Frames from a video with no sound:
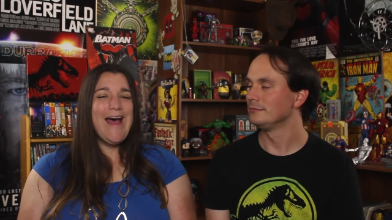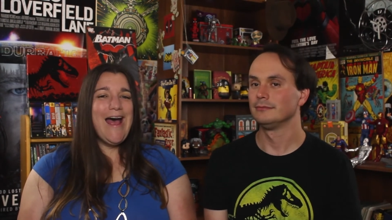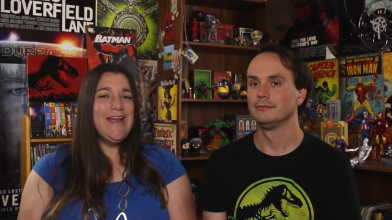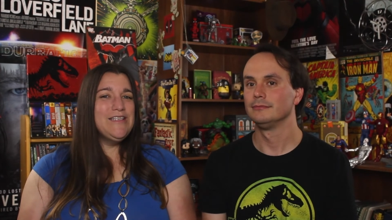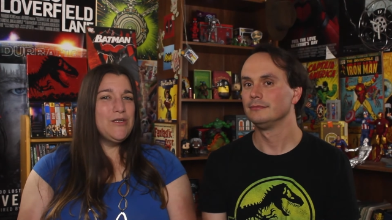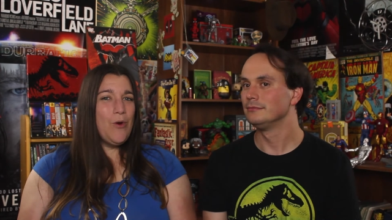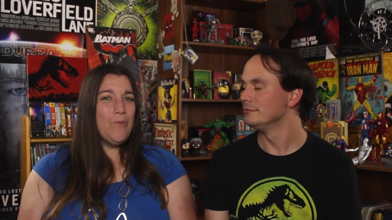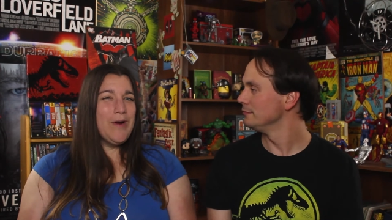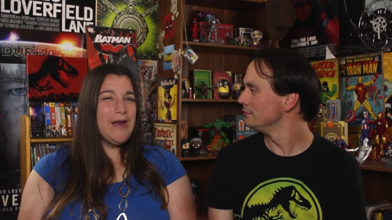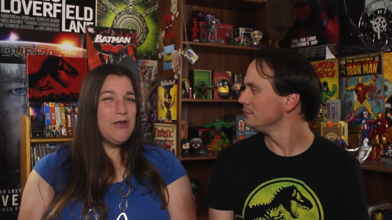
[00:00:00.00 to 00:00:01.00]
Speaker 1: I don't,
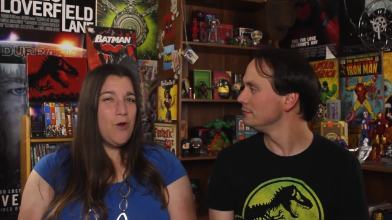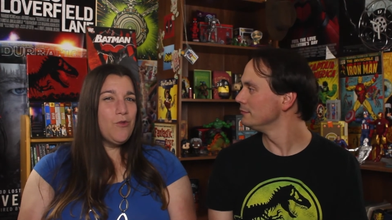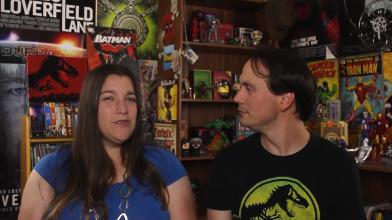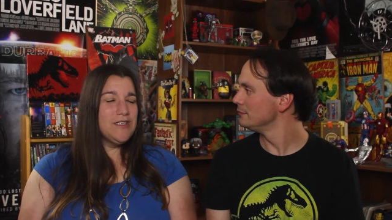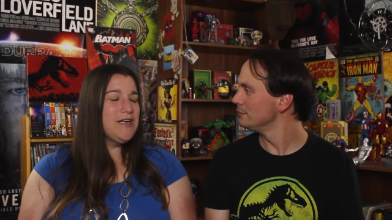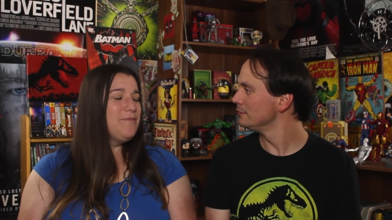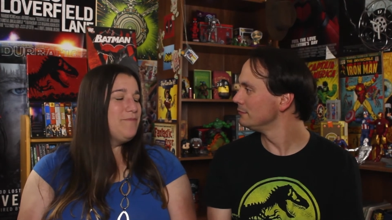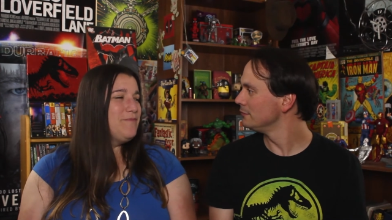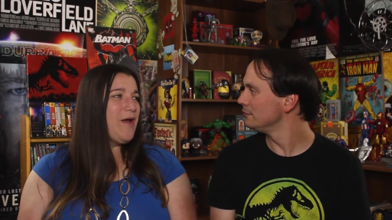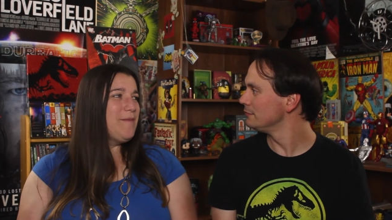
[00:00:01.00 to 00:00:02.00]
but I know there's going to...
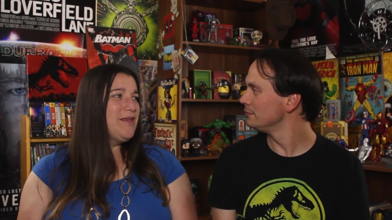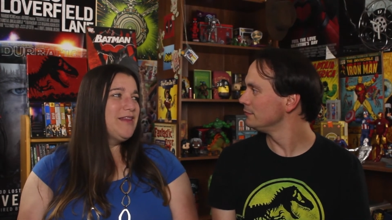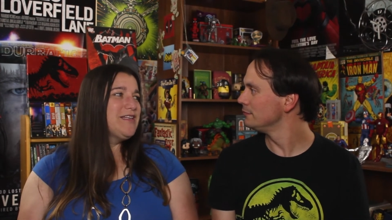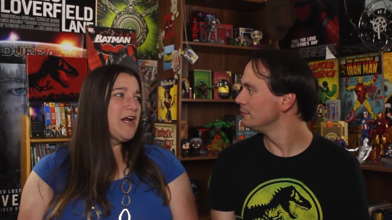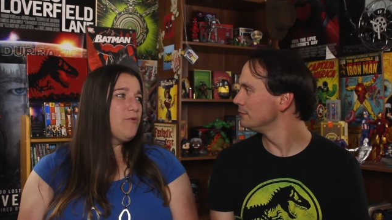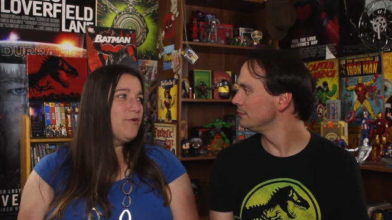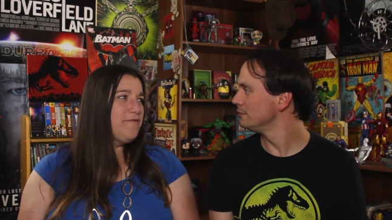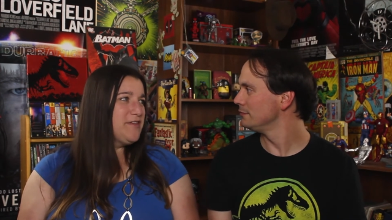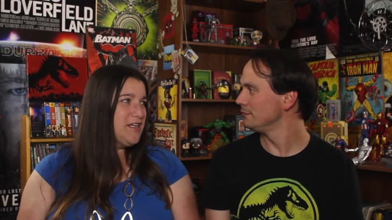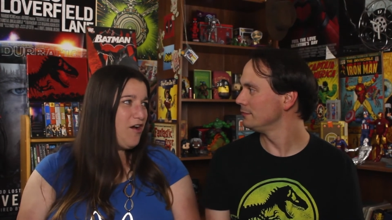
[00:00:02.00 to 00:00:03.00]
I mean, the
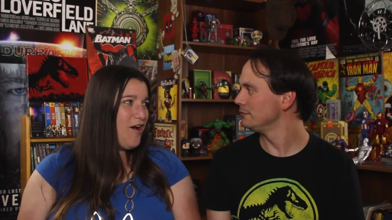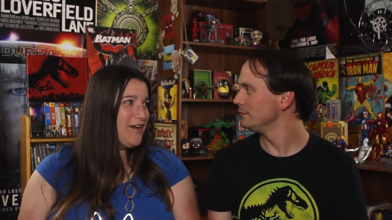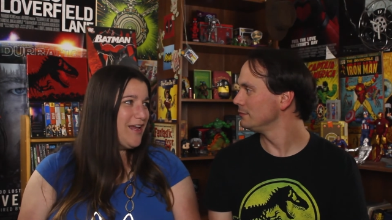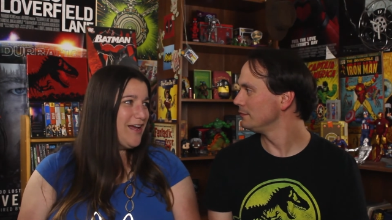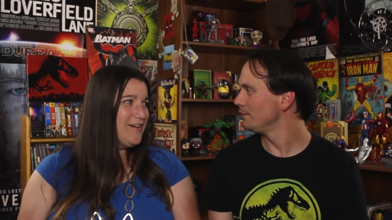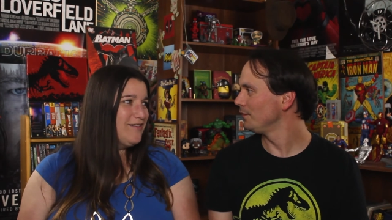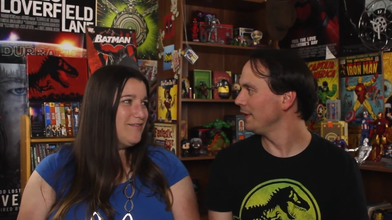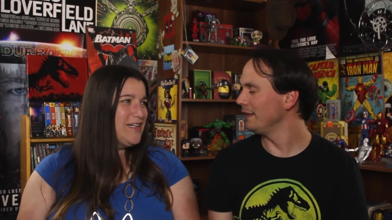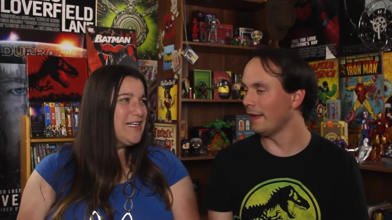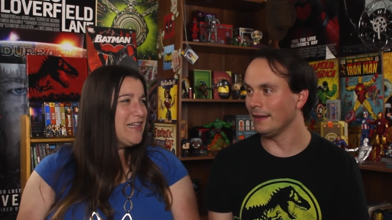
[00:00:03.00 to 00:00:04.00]
direwolf isn't gone yet.
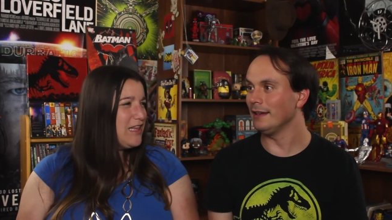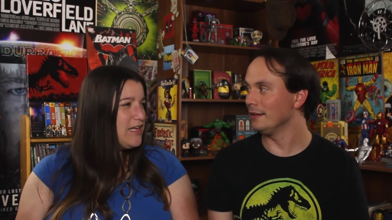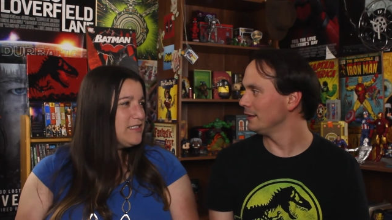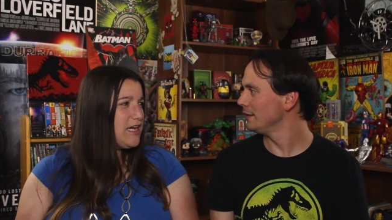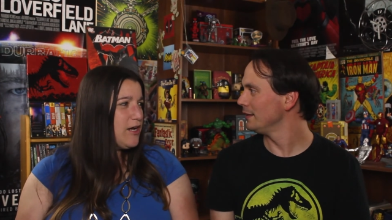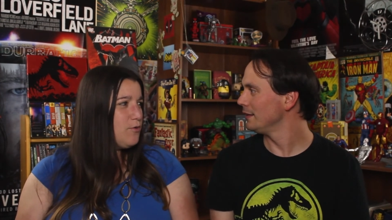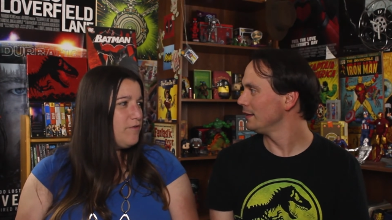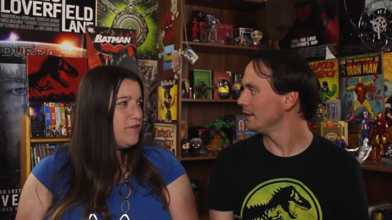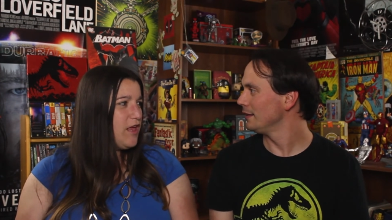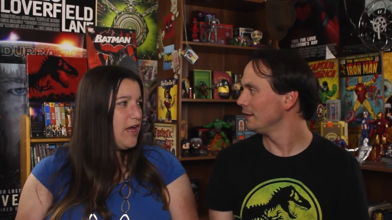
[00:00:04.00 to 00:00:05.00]
Is that the last
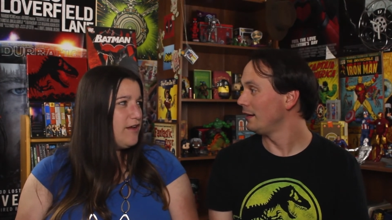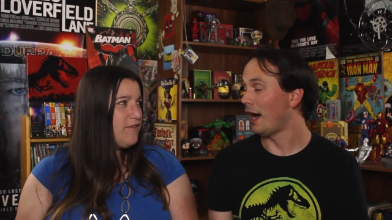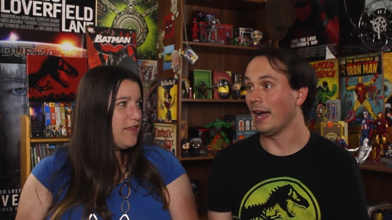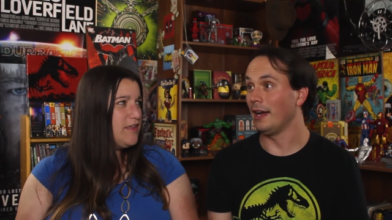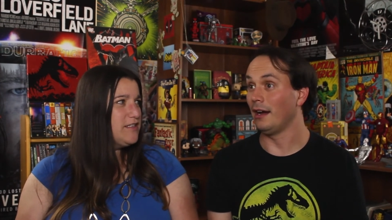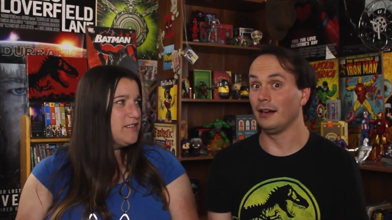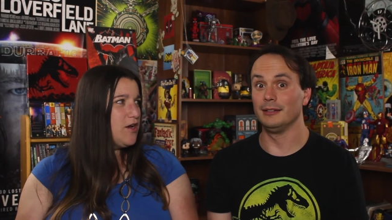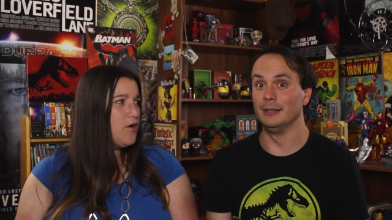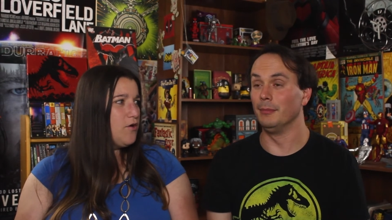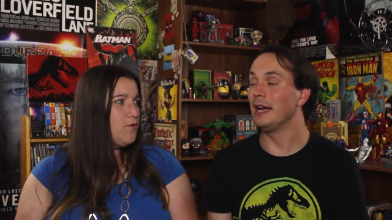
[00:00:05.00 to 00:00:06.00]
direwolf alive? I
Speaker 2: think so.
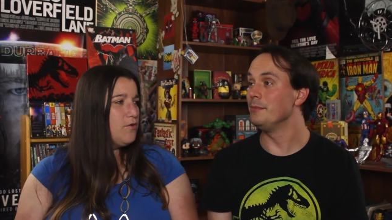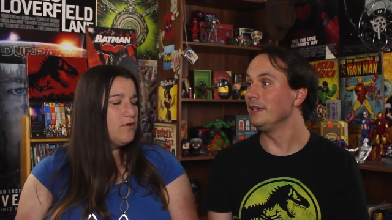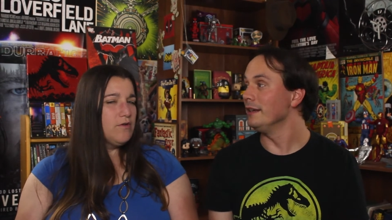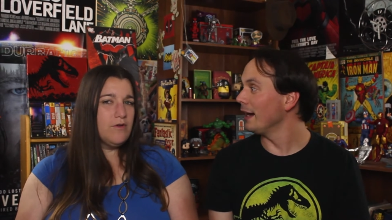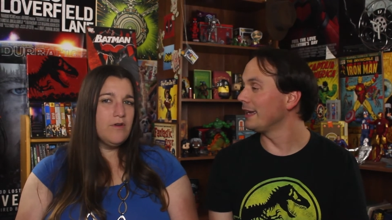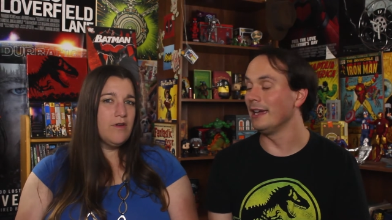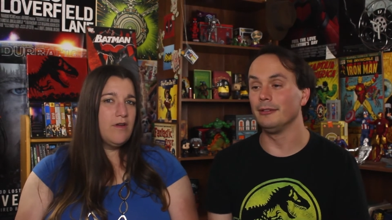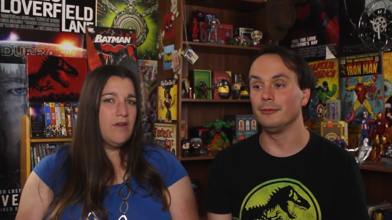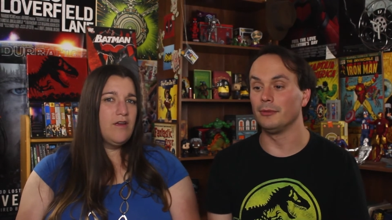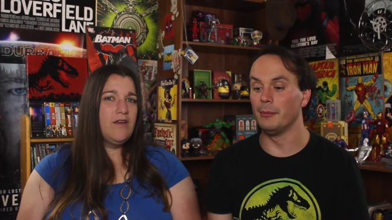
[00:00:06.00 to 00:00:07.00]
It might be. I can't
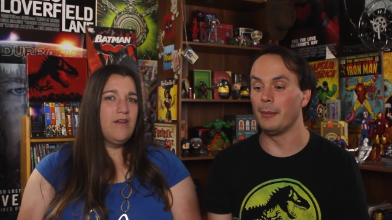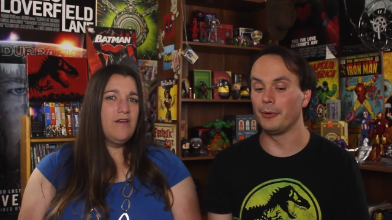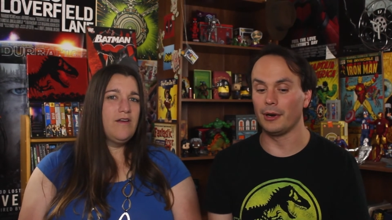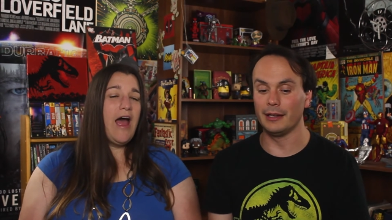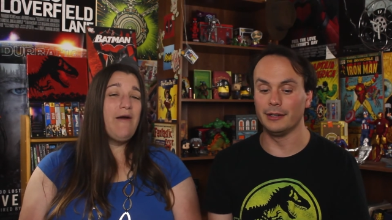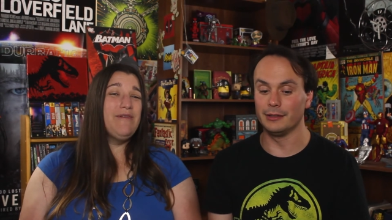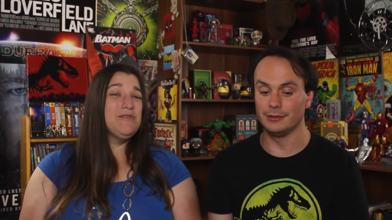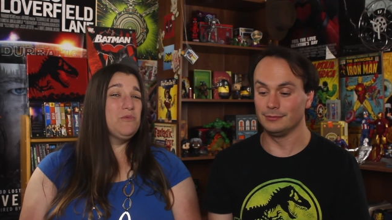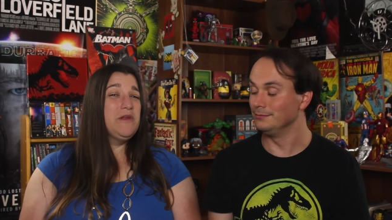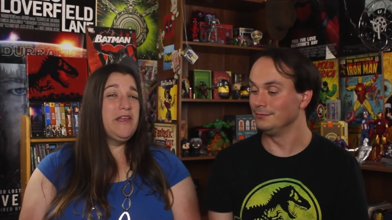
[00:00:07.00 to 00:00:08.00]
remember.
Speaker 1: I was
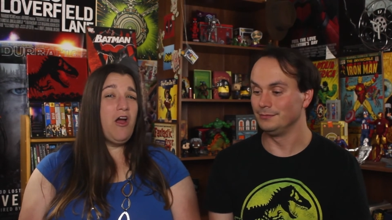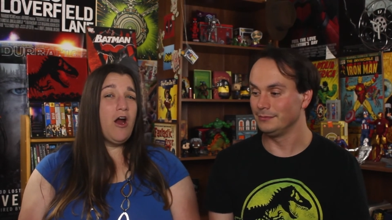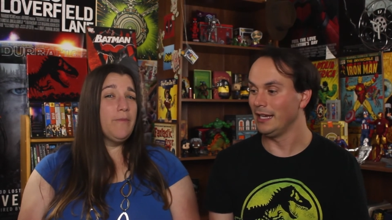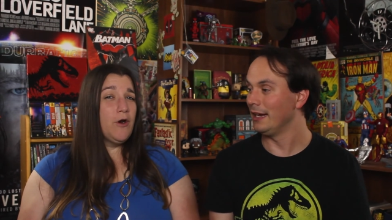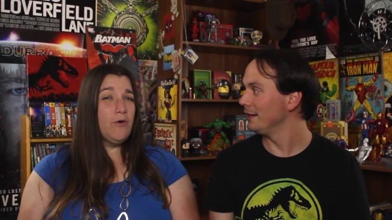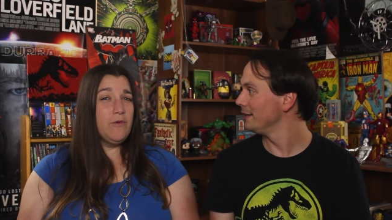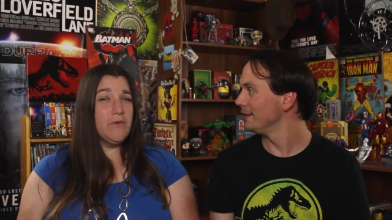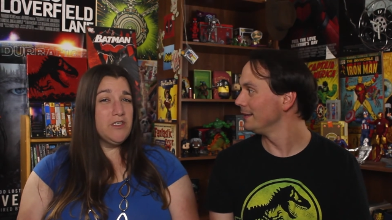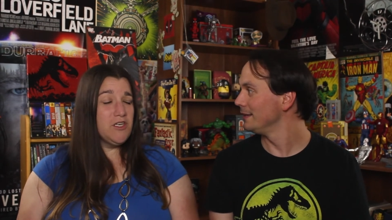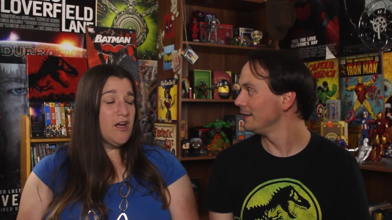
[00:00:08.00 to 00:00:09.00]
really heartbroken
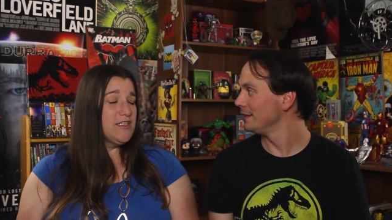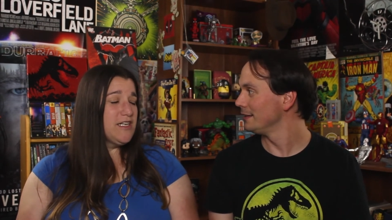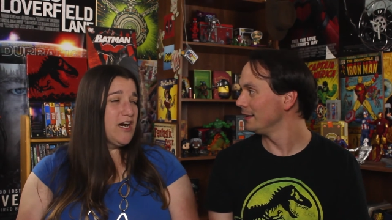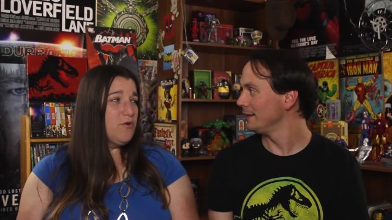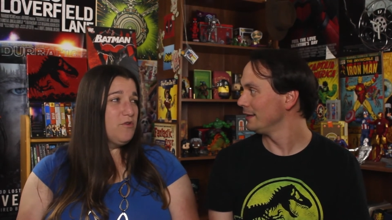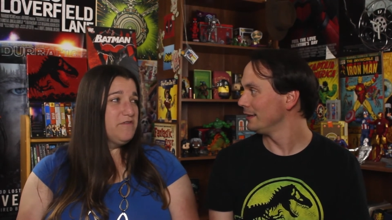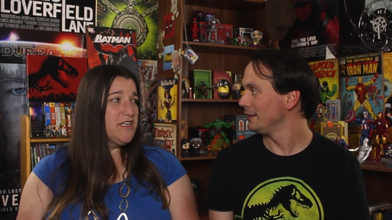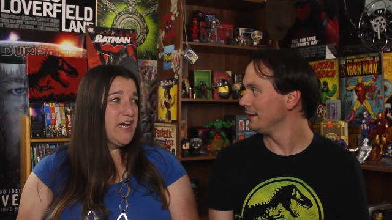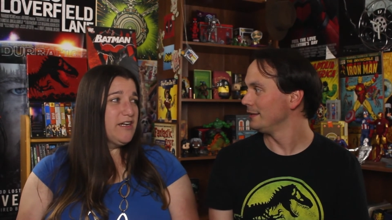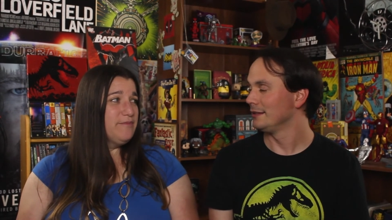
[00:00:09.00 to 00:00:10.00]
when Jon's direwolf
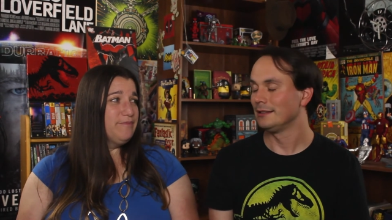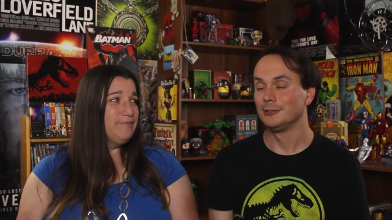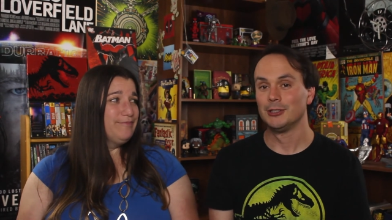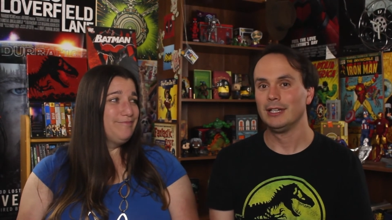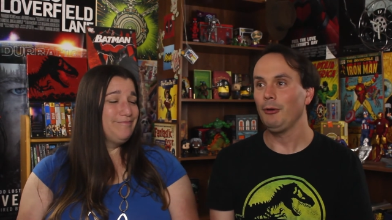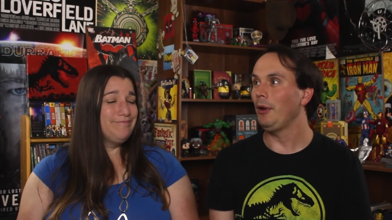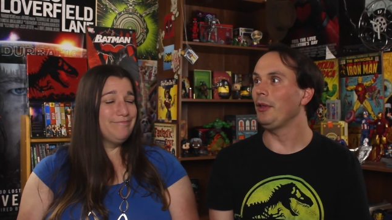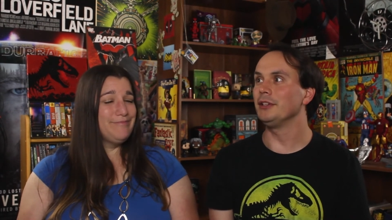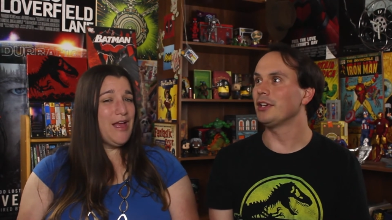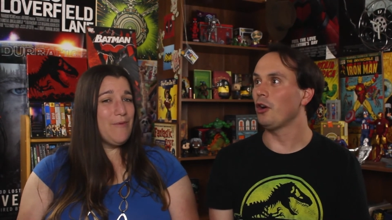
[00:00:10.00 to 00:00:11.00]
died. Well,
Speaker 2: it's